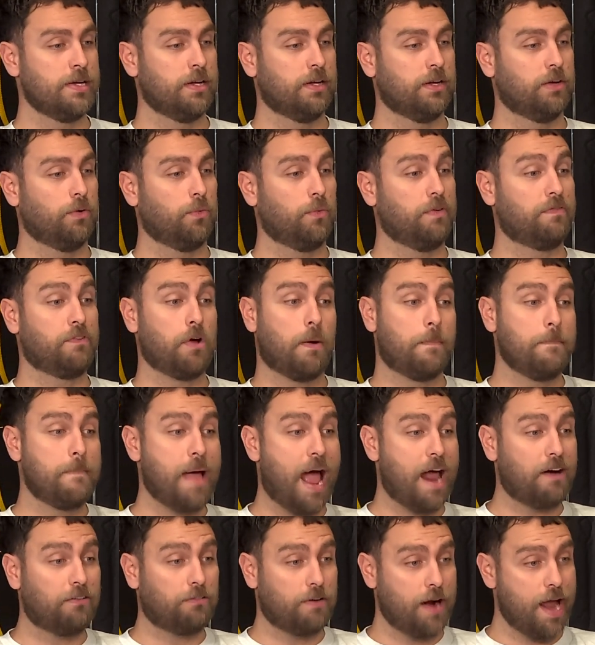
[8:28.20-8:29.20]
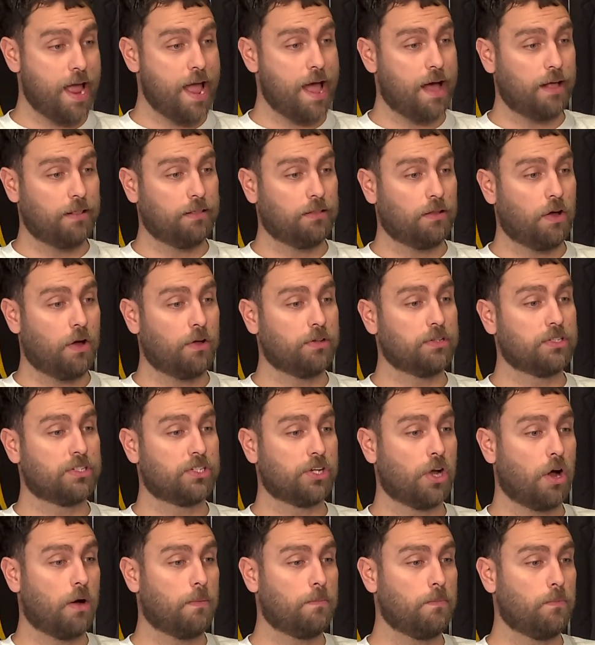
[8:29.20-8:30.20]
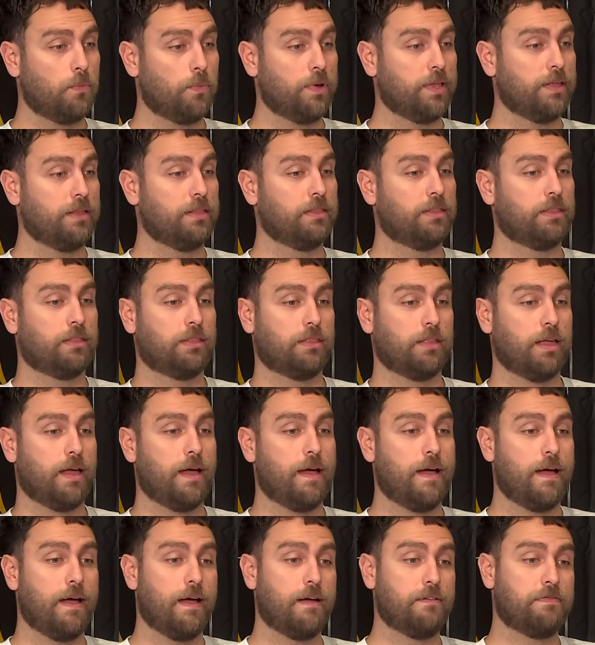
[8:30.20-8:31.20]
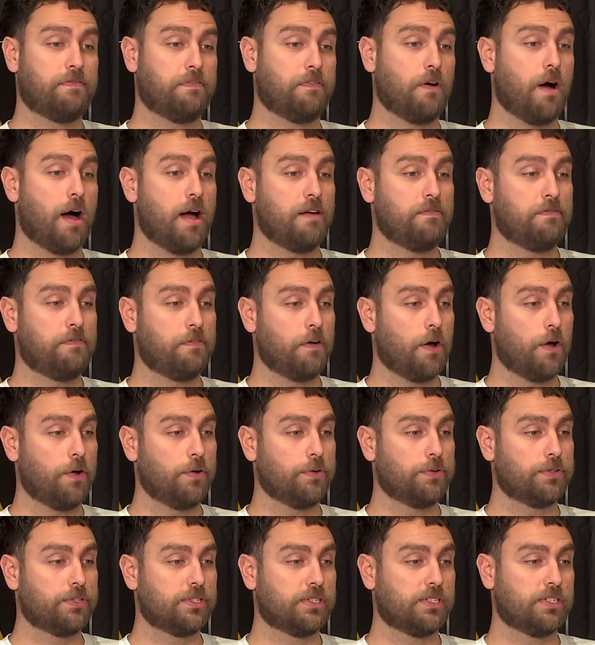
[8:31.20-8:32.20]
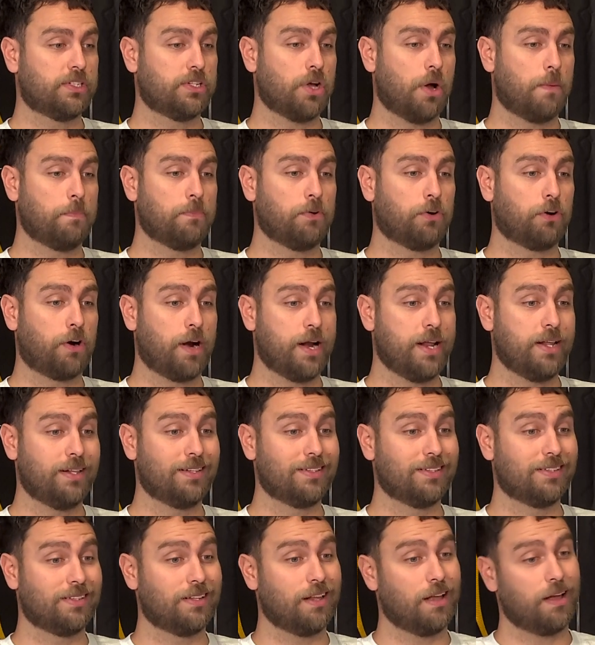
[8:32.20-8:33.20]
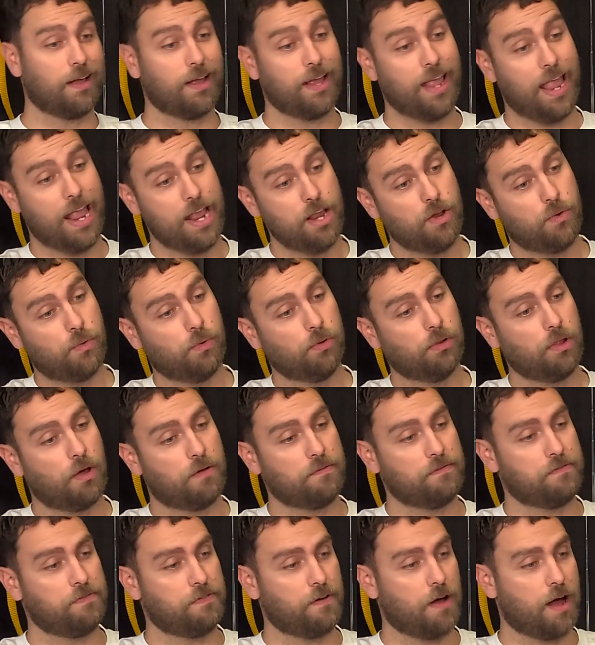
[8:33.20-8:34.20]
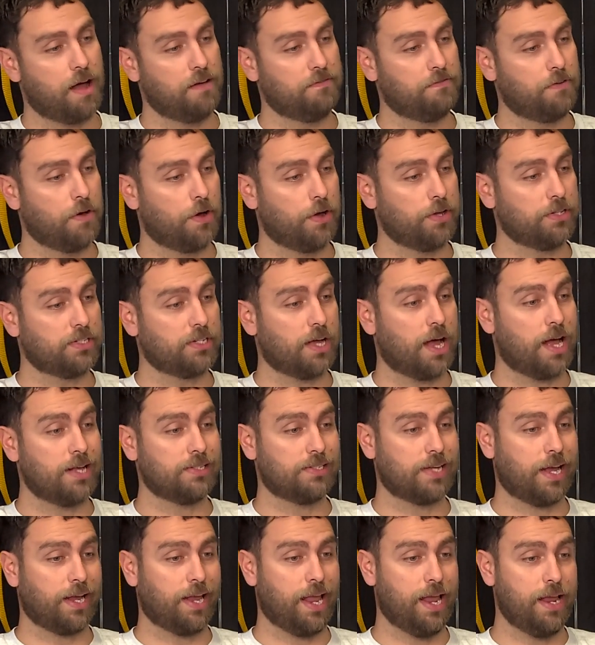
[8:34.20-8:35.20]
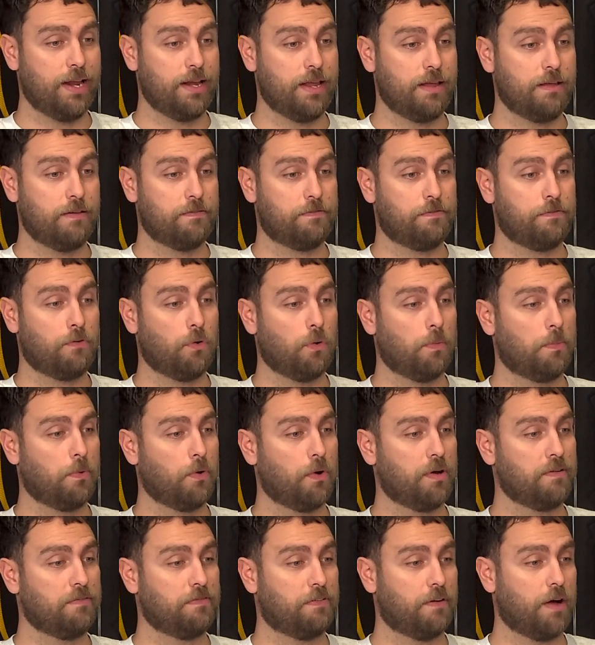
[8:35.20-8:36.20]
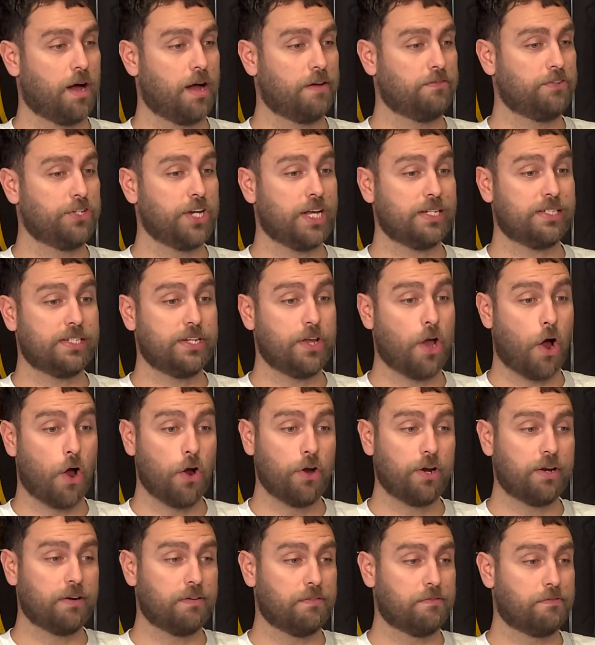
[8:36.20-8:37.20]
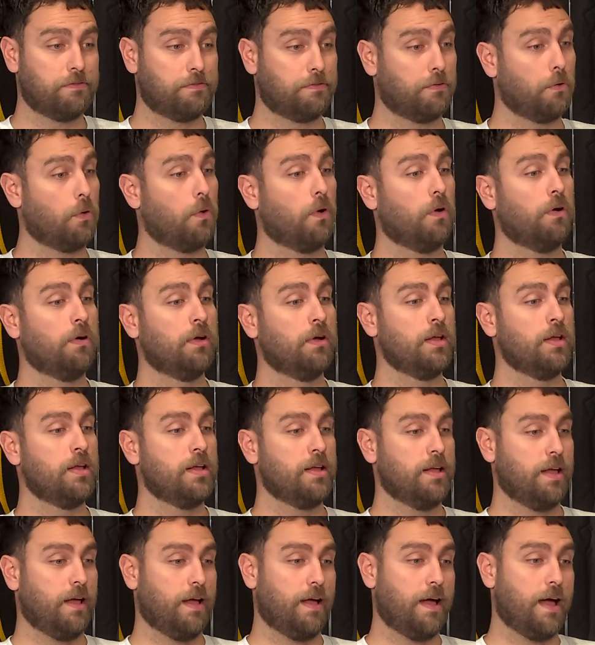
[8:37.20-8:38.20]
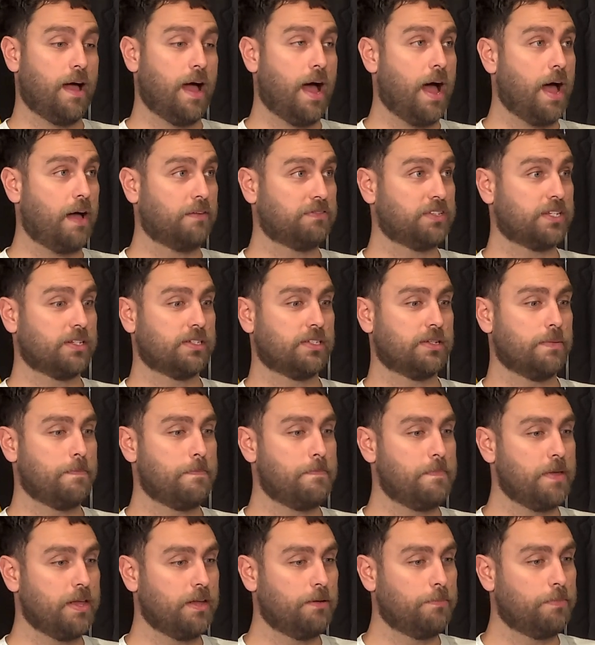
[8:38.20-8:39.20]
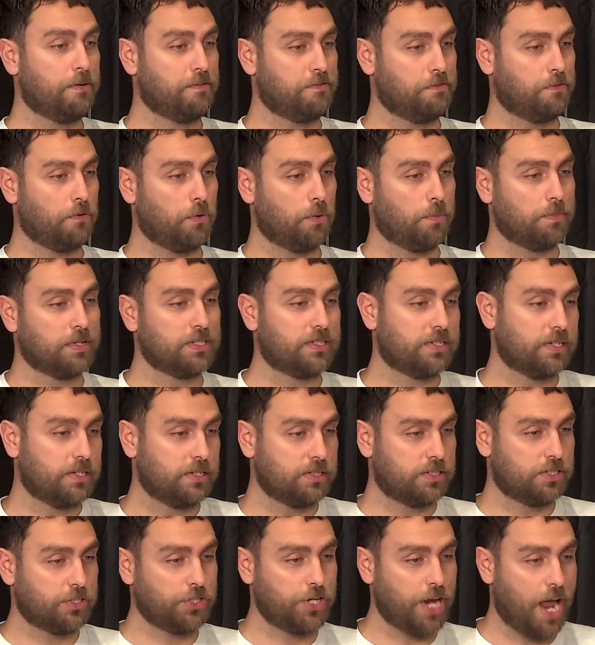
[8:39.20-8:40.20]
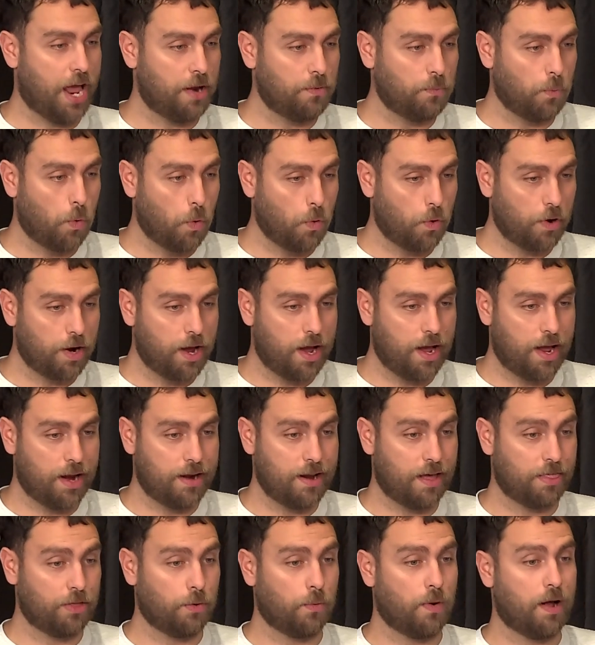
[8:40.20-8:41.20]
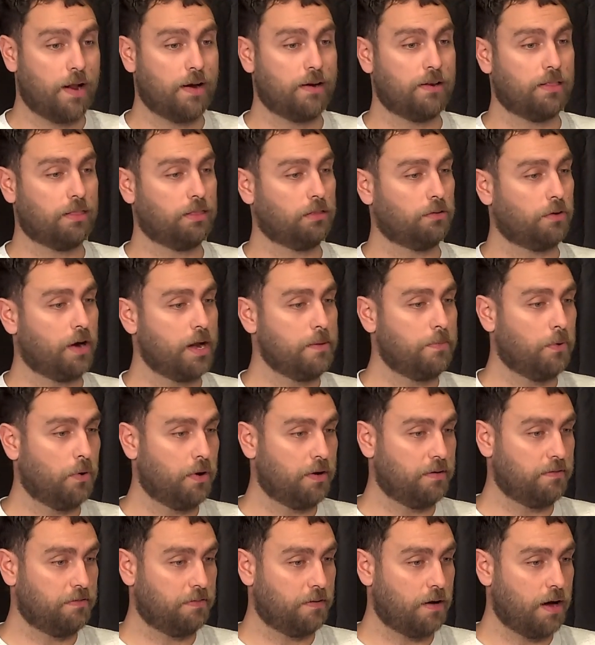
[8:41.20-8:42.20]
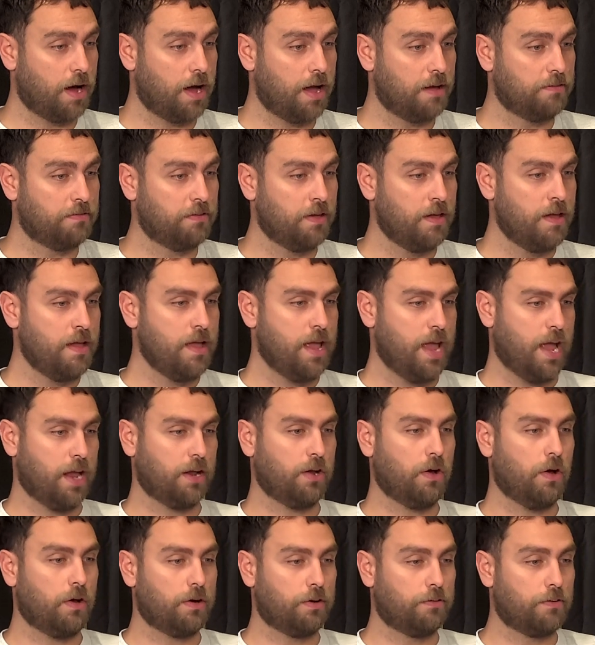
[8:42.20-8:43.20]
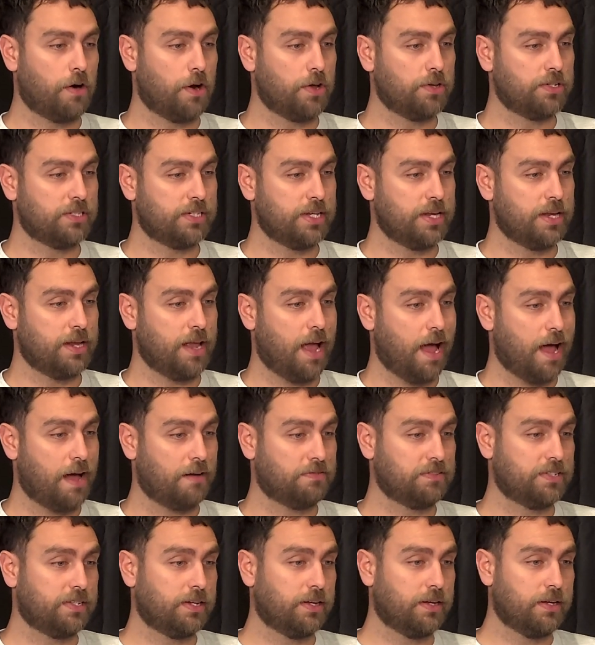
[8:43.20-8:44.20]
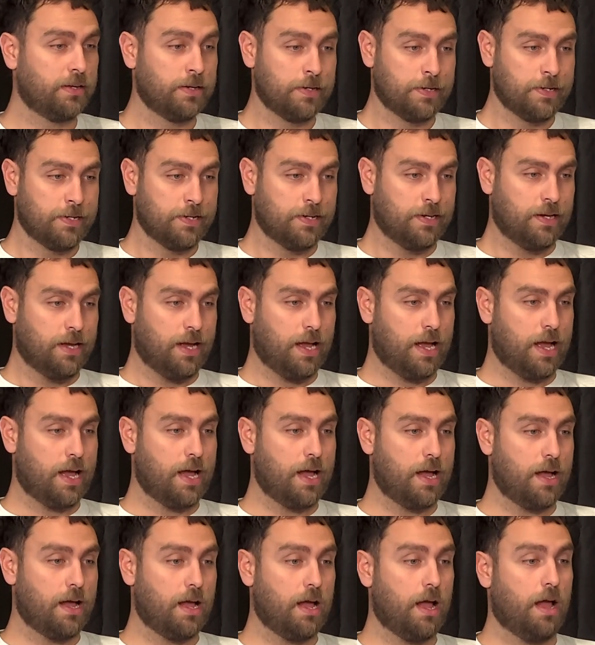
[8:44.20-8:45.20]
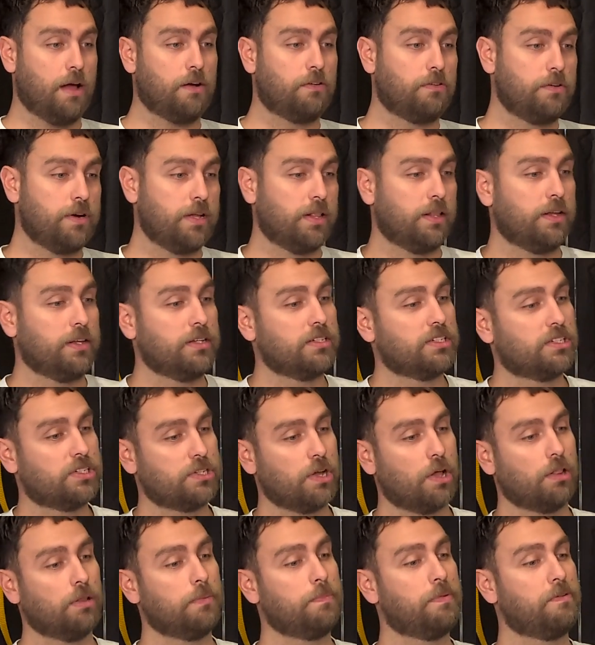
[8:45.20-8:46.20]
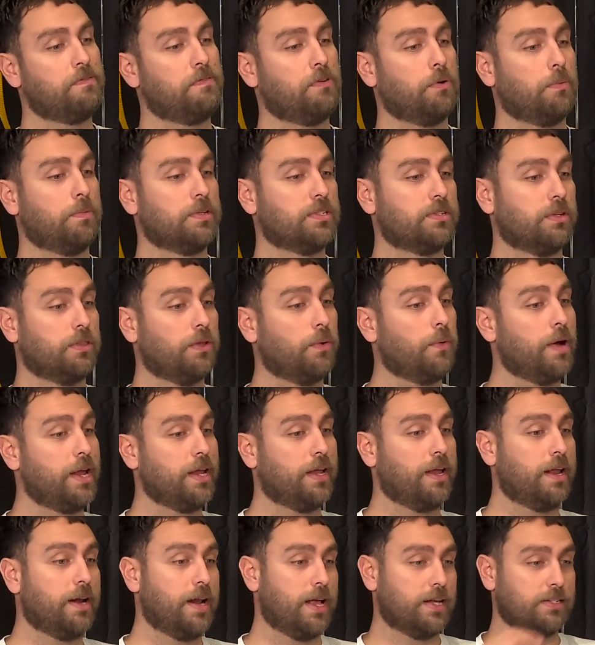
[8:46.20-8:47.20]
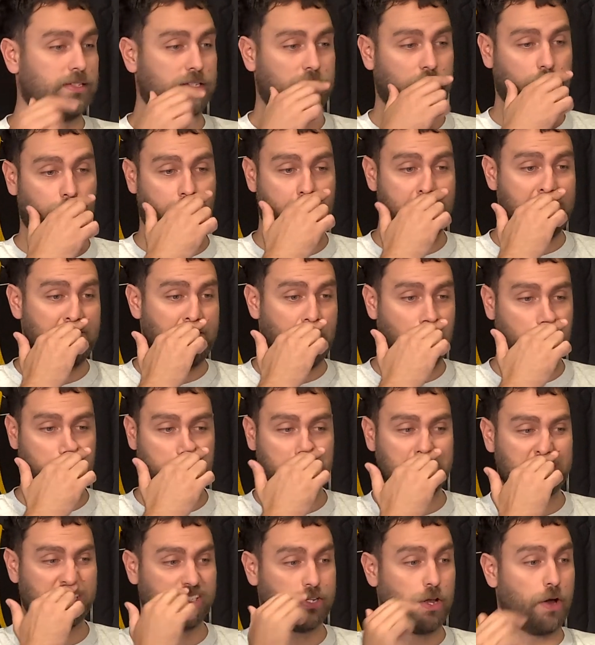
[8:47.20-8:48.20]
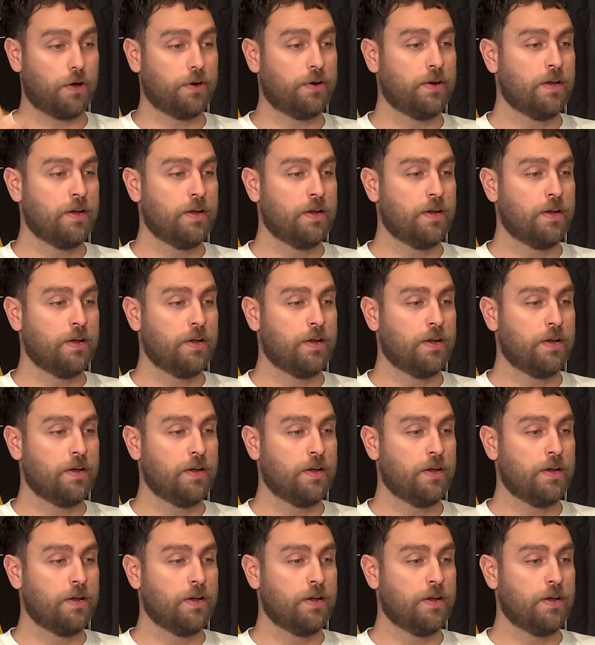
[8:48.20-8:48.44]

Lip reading: we've got Matt Rowell on top with 5 votes, Tom Green equal on 5 votes, Isaac Heaney 4.5, Jesse Hogan 4 after some big performances, Chad Warner another one 3.5, and Connor Rosie after a really solid performance on the weekend has 3 votes. So